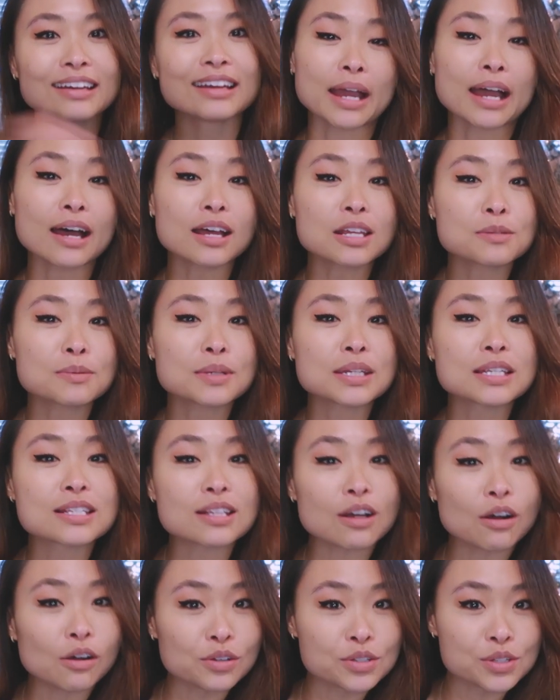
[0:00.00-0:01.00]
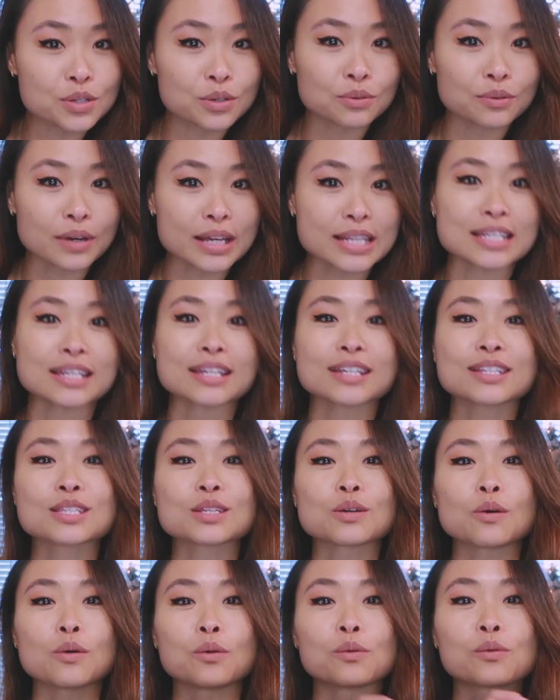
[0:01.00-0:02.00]
My husband is also a
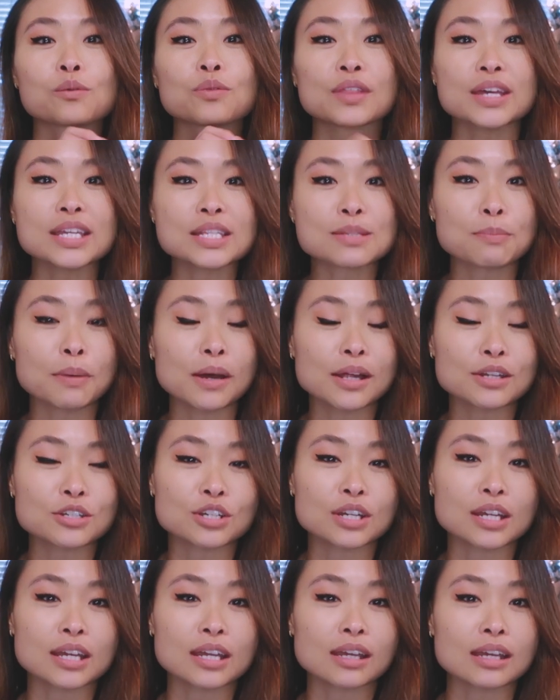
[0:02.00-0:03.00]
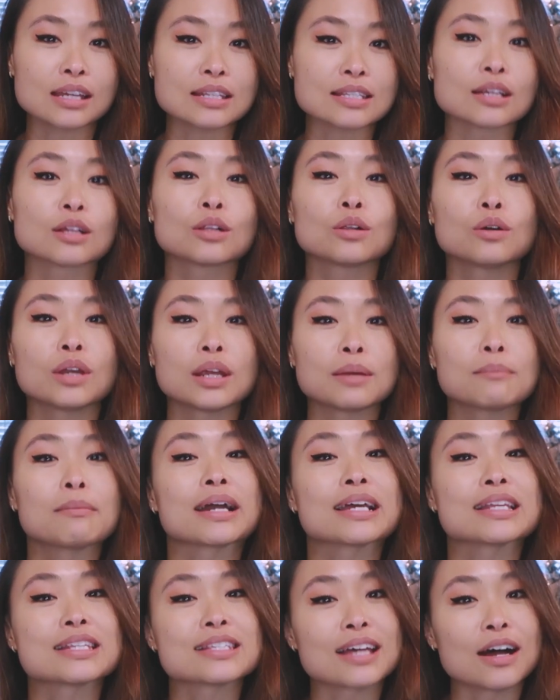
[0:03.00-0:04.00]
resident, so this budgeting is including
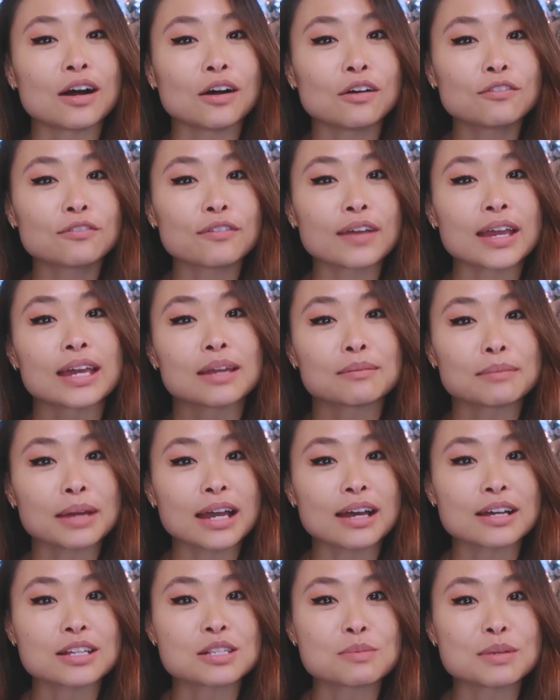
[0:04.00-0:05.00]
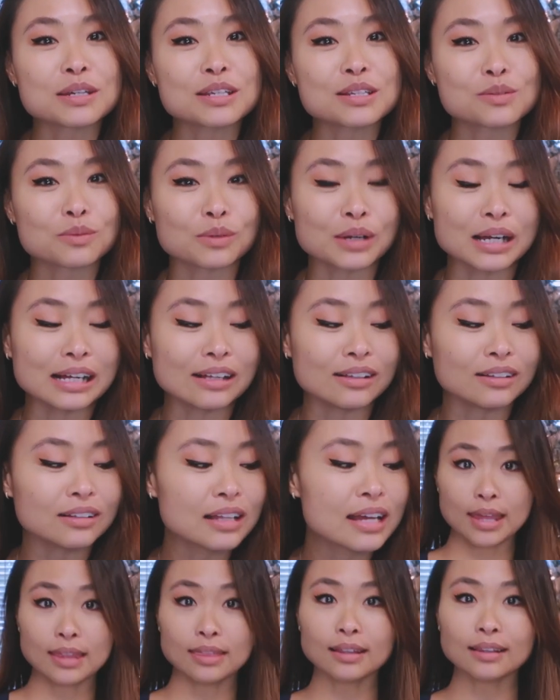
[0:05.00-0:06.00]
myself and my husband as
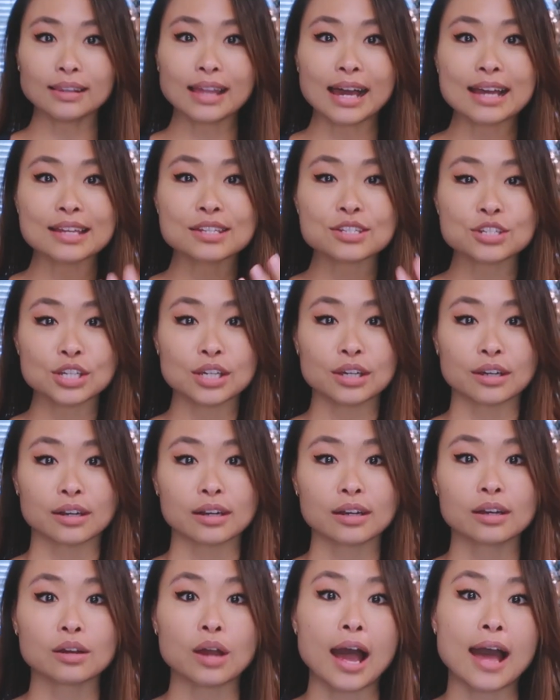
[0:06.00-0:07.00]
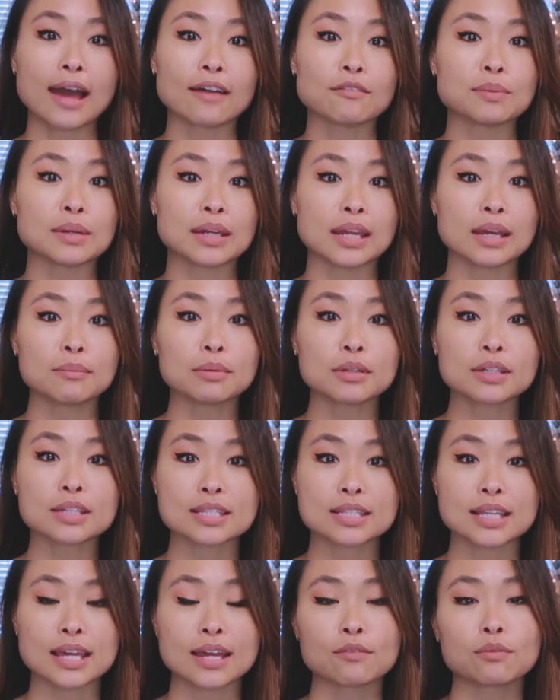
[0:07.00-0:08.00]
well. In the last year, I have been able to
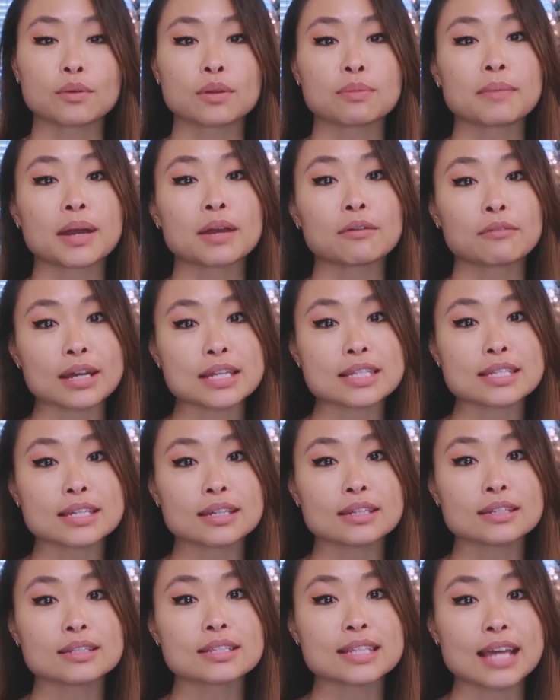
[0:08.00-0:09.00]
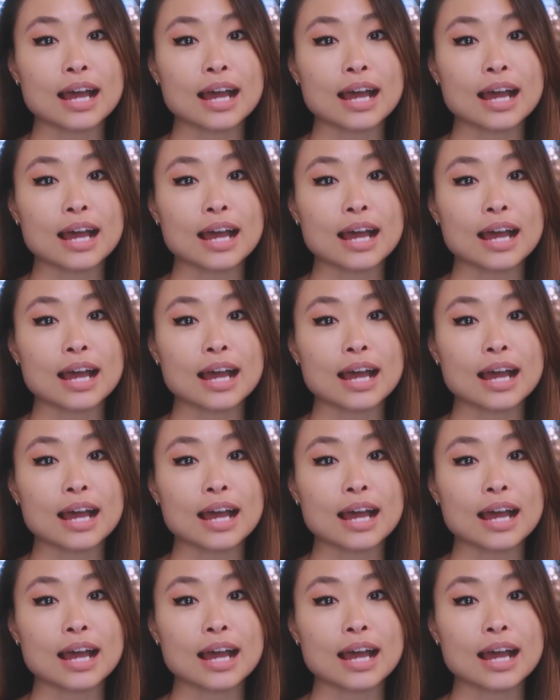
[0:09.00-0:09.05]
save with my resident